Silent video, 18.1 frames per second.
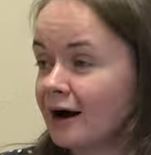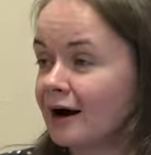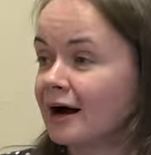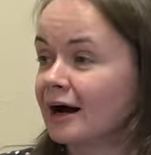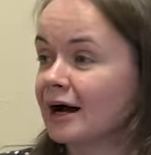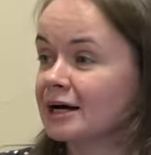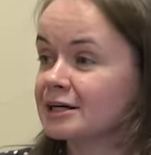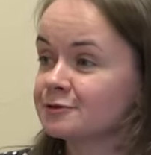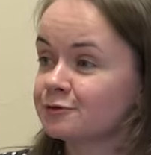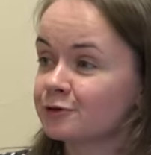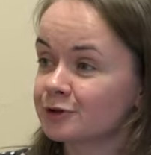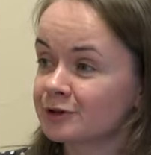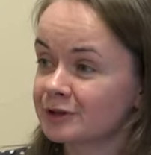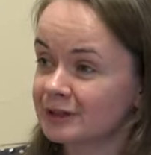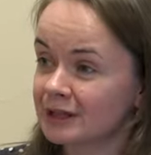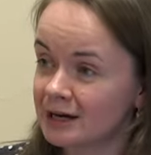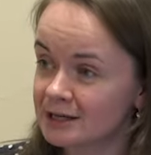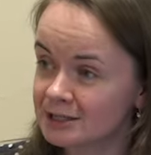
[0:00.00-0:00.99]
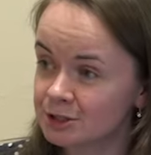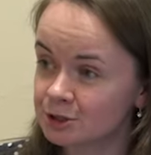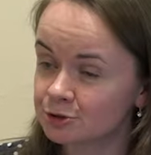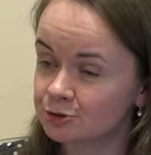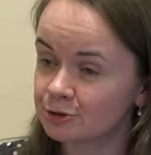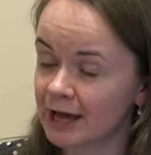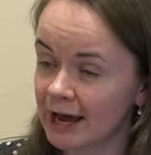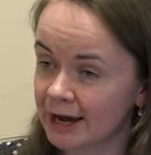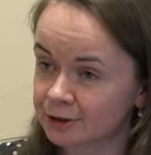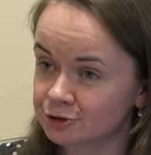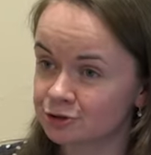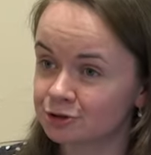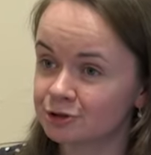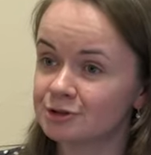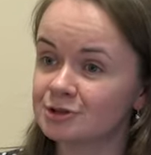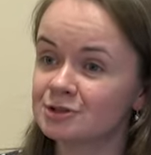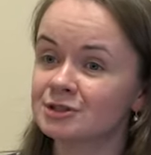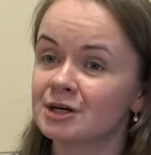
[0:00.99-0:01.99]
As for the last two
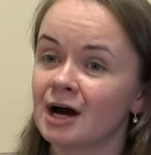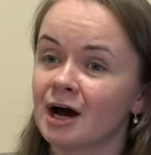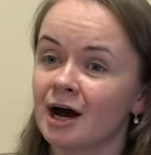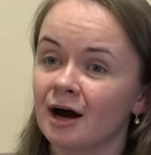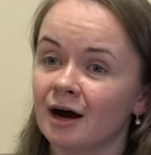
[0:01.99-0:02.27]
lectures,